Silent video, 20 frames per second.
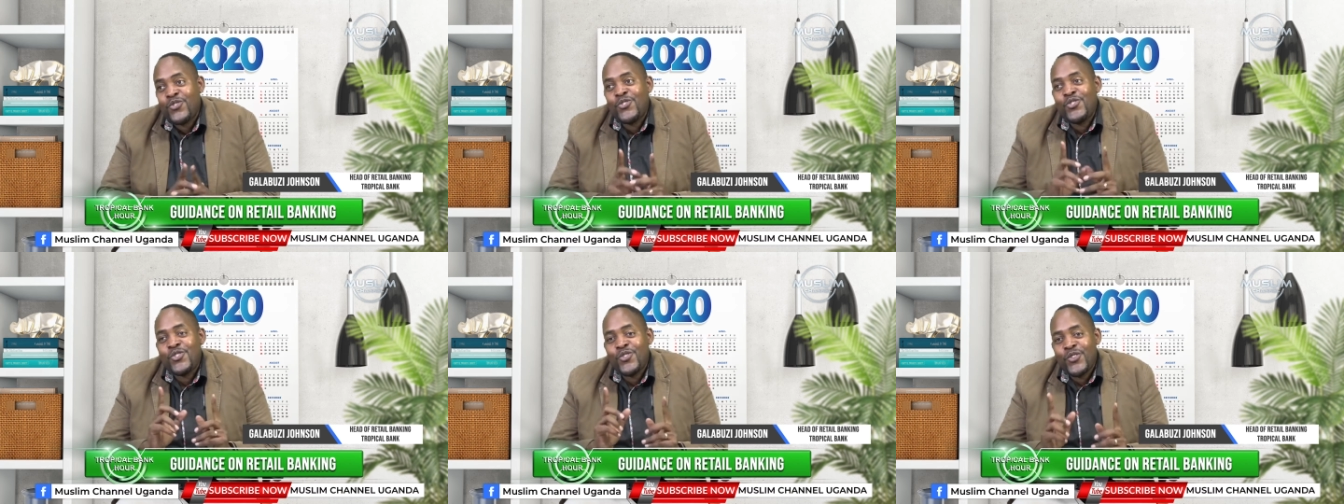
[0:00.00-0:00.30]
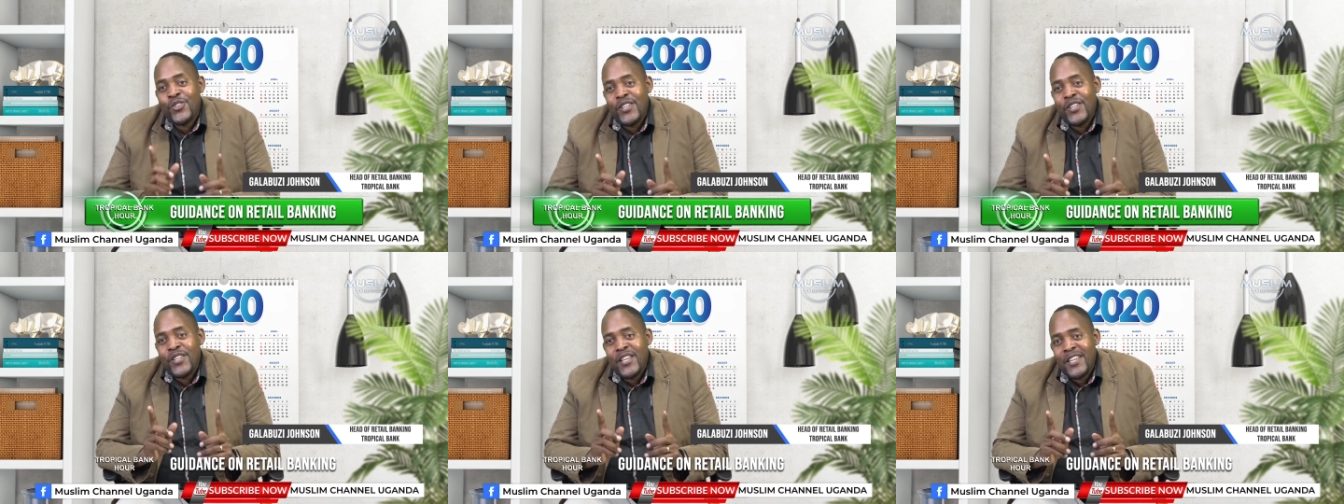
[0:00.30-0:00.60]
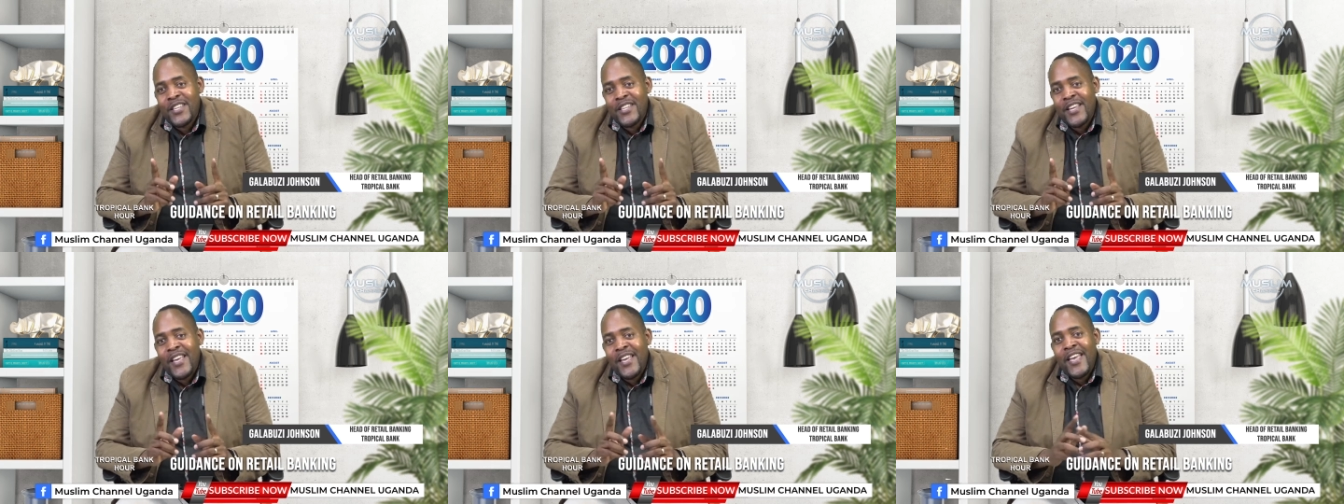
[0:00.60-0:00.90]
tune
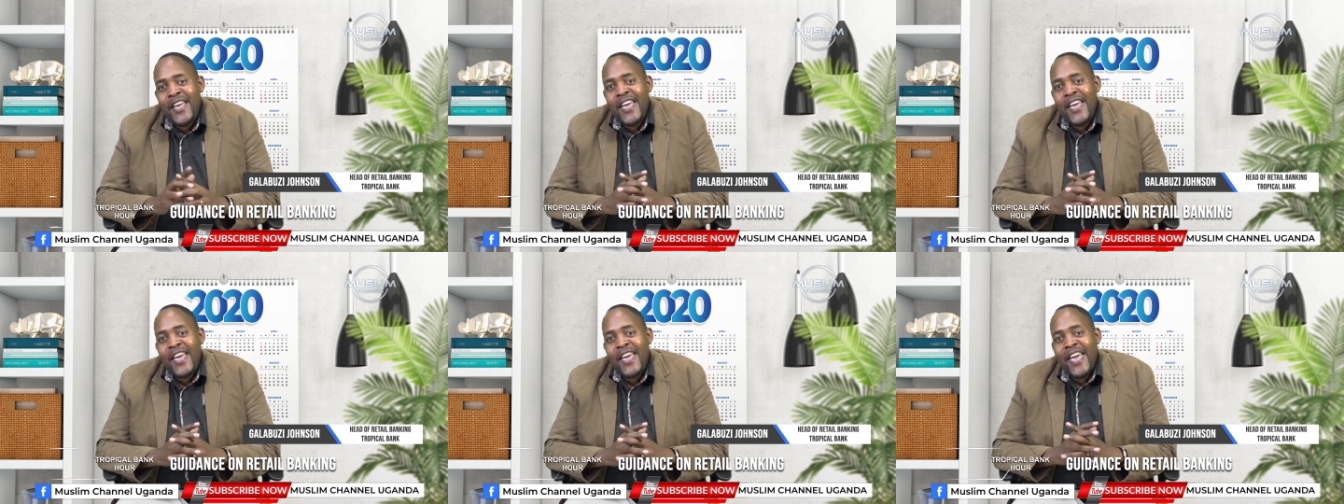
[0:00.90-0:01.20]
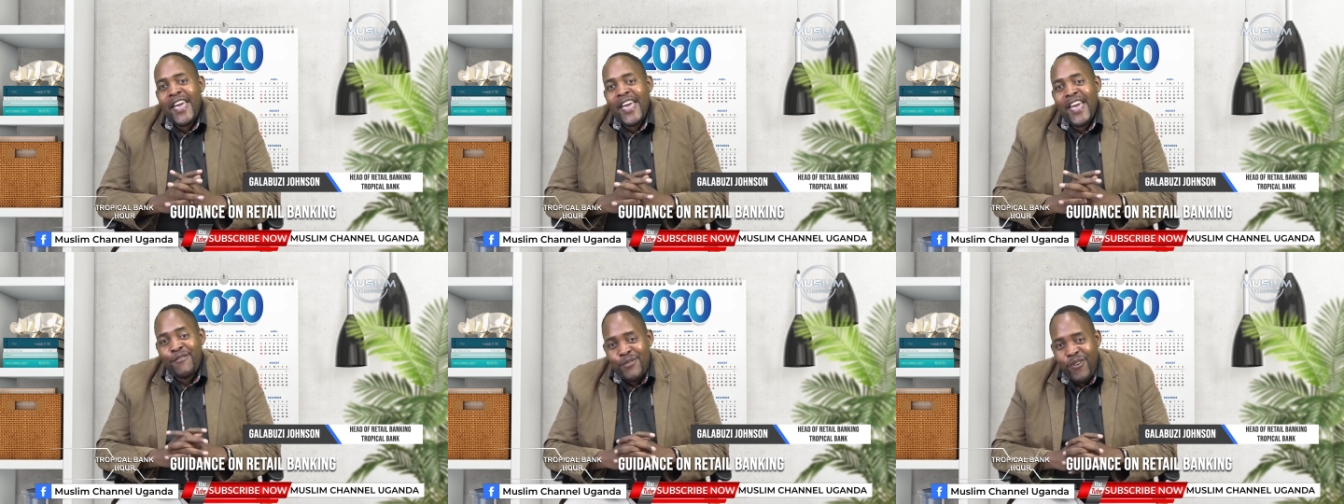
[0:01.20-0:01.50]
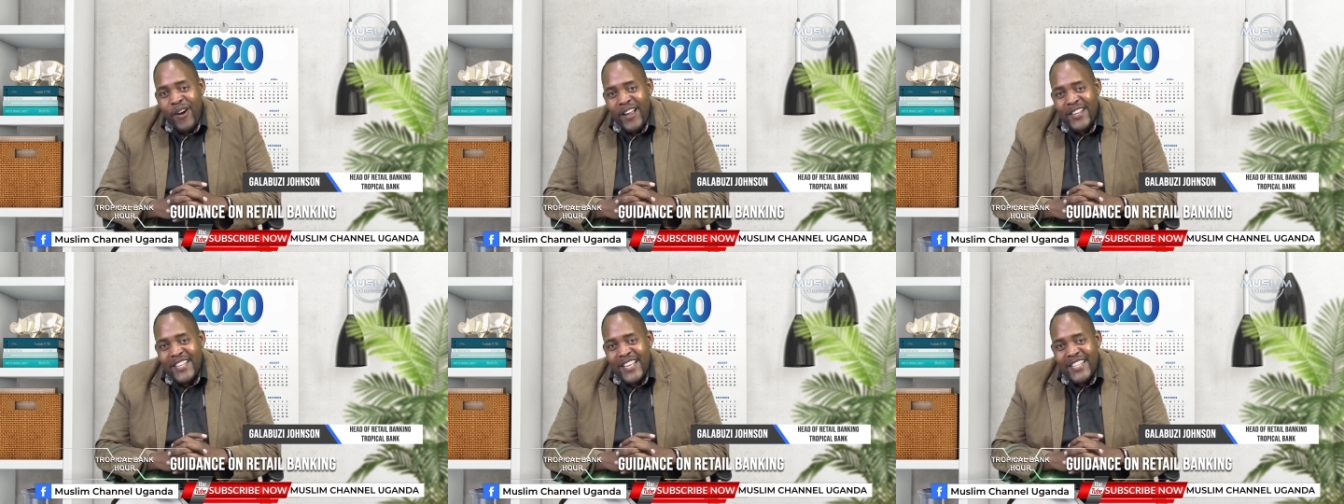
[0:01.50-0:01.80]
in every
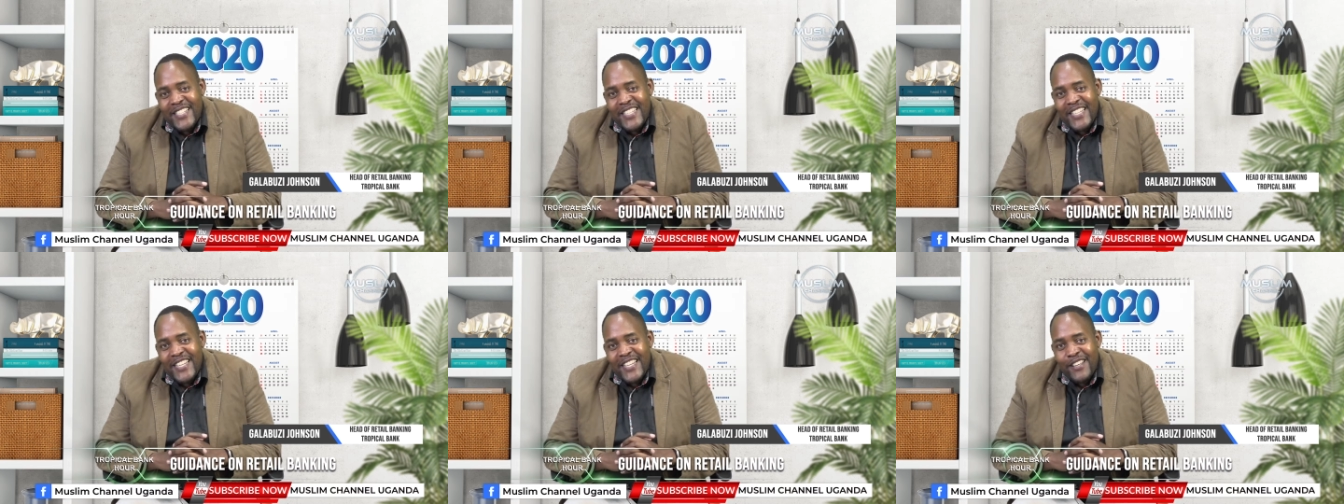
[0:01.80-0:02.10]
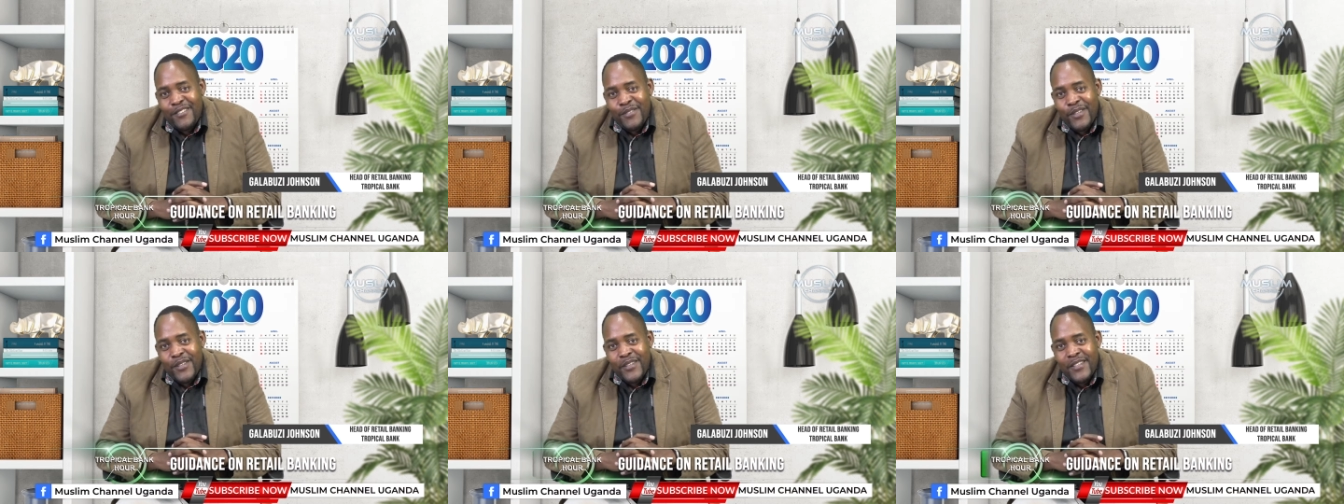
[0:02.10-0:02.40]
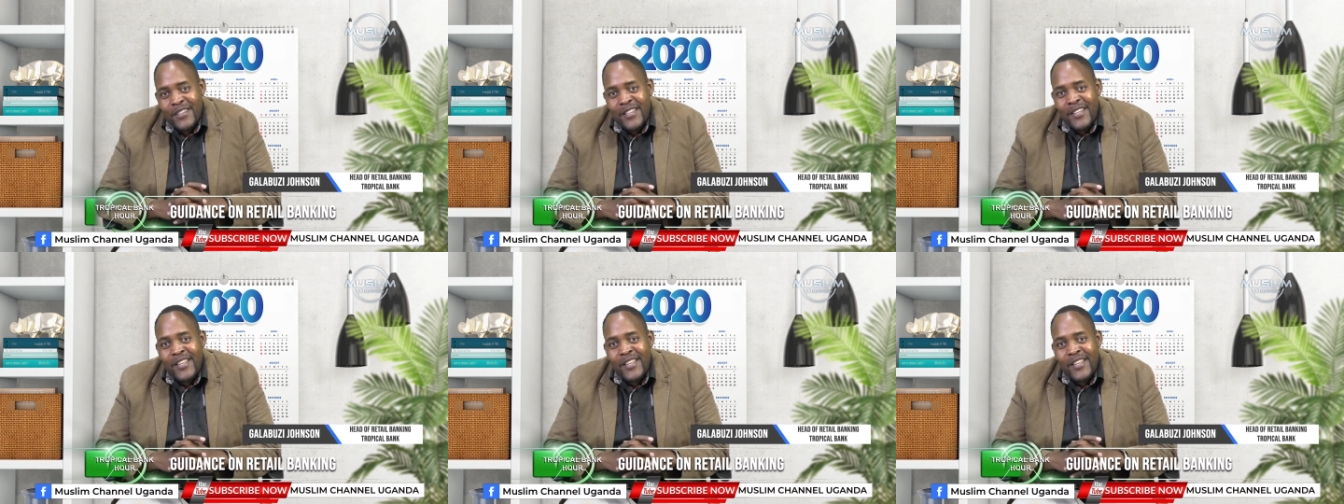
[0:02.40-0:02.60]
Friday at 11